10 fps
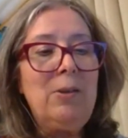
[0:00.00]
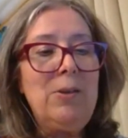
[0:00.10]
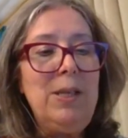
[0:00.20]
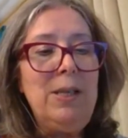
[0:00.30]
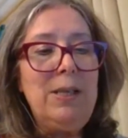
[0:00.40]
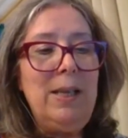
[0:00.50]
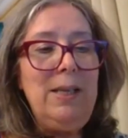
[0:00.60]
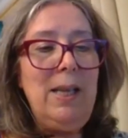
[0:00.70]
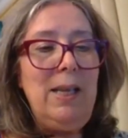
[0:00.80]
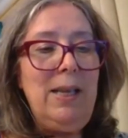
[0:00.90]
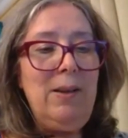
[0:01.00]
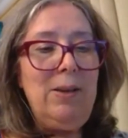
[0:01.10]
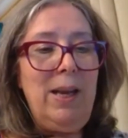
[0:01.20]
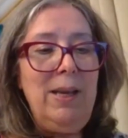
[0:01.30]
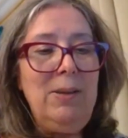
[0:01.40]
Crosina, Daniele,
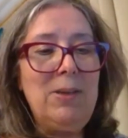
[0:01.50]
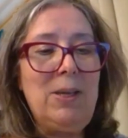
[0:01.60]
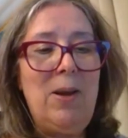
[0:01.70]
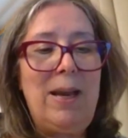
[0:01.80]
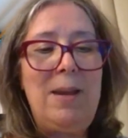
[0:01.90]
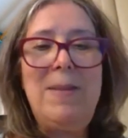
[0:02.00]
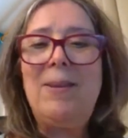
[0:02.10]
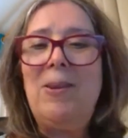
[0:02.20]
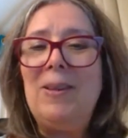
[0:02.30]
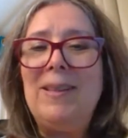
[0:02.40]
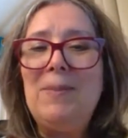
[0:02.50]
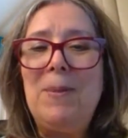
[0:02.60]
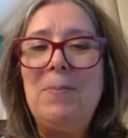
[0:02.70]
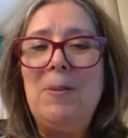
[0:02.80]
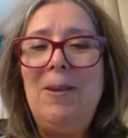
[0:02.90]
okay, you're talking about all these
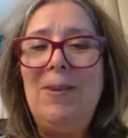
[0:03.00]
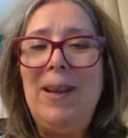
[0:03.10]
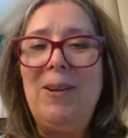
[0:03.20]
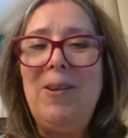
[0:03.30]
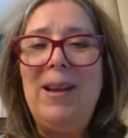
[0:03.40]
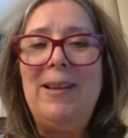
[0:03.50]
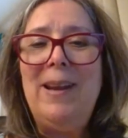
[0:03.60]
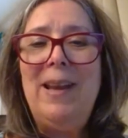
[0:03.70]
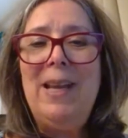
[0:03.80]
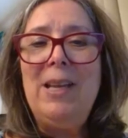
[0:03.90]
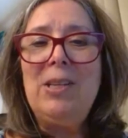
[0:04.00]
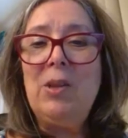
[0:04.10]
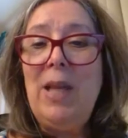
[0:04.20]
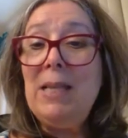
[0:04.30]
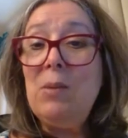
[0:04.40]
people. Okay, great.
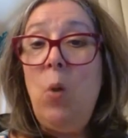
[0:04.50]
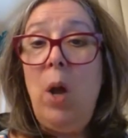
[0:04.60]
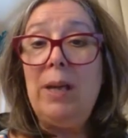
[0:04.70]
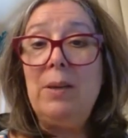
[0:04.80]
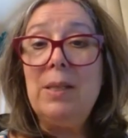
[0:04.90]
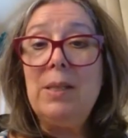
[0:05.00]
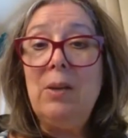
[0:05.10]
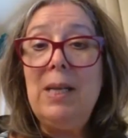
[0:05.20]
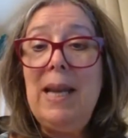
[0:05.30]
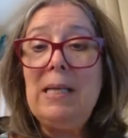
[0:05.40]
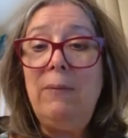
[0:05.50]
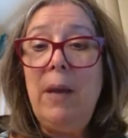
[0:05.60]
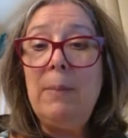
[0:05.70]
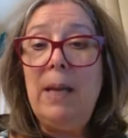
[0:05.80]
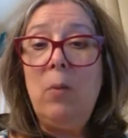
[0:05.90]
So that's one. So the next
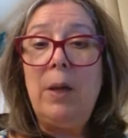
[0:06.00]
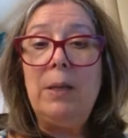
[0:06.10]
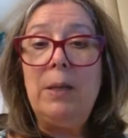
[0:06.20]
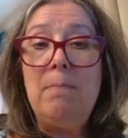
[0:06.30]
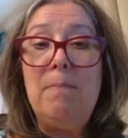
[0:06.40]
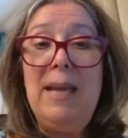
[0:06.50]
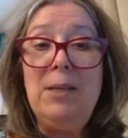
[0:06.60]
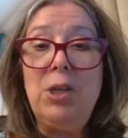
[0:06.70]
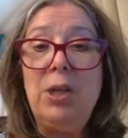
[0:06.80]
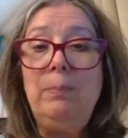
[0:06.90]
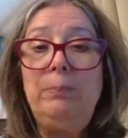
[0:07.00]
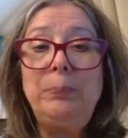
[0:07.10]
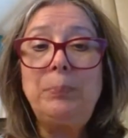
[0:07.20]
family I wanted to mention,